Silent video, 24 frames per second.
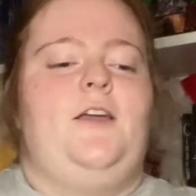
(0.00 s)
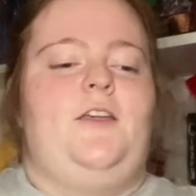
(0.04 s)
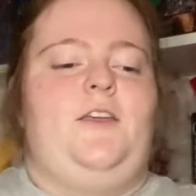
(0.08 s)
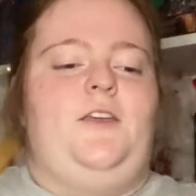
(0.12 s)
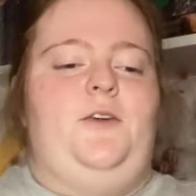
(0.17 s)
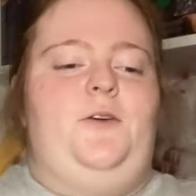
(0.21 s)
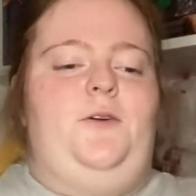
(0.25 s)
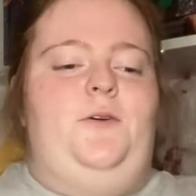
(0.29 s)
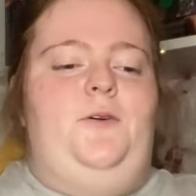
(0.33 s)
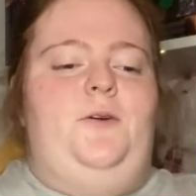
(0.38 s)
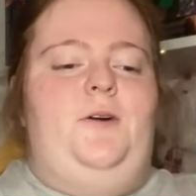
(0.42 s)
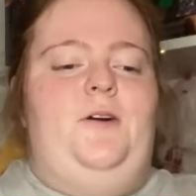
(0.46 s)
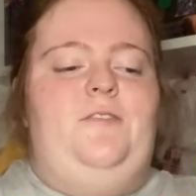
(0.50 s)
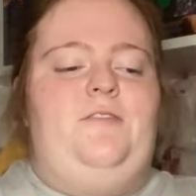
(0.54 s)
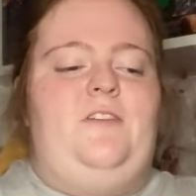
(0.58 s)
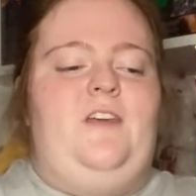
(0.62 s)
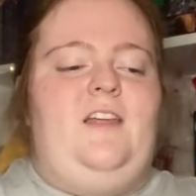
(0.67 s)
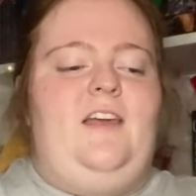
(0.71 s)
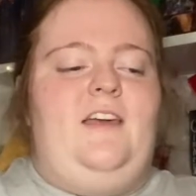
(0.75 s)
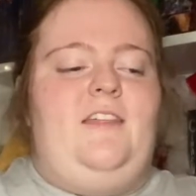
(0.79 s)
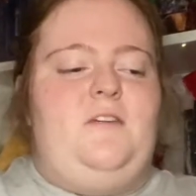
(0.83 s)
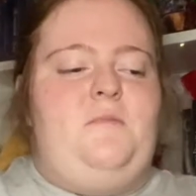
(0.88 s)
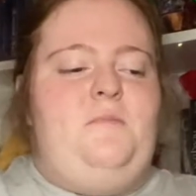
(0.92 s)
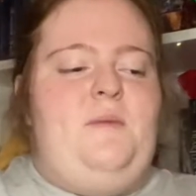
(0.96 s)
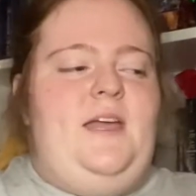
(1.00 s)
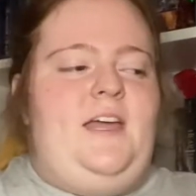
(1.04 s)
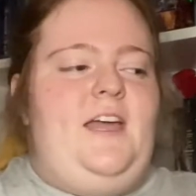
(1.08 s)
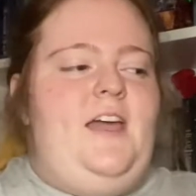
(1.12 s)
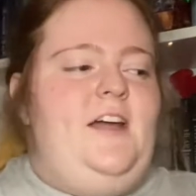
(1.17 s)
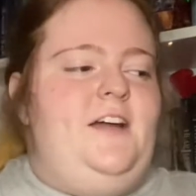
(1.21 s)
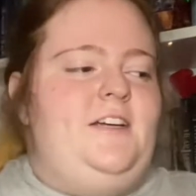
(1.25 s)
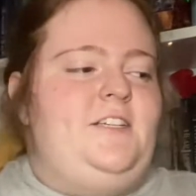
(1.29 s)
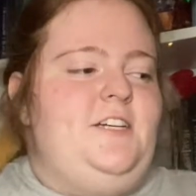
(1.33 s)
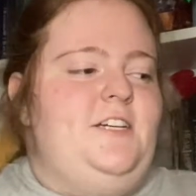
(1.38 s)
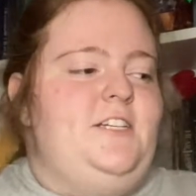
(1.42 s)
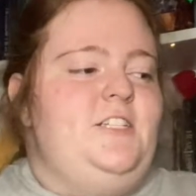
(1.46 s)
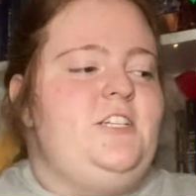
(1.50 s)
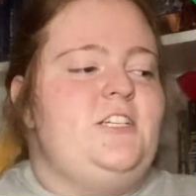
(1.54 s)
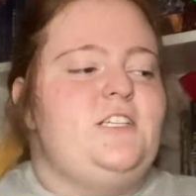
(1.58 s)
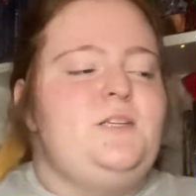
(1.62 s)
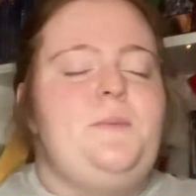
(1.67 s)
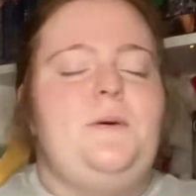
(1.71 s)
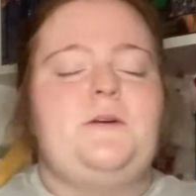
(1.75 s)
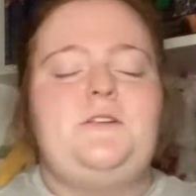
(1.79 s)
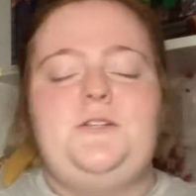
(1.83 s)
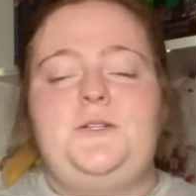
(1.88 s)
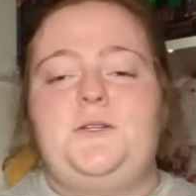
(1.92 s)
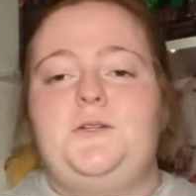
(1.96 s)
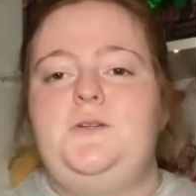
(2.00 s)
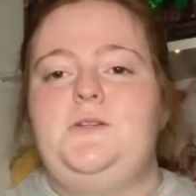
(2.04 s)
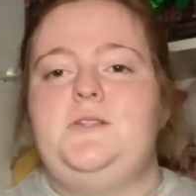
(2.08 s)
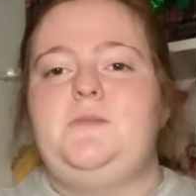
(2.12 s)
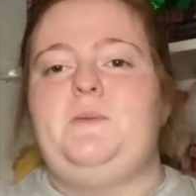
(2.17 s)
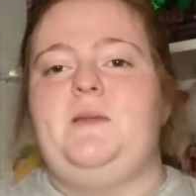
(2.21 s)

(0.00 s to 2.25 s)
you feel like the main character is just about to lose,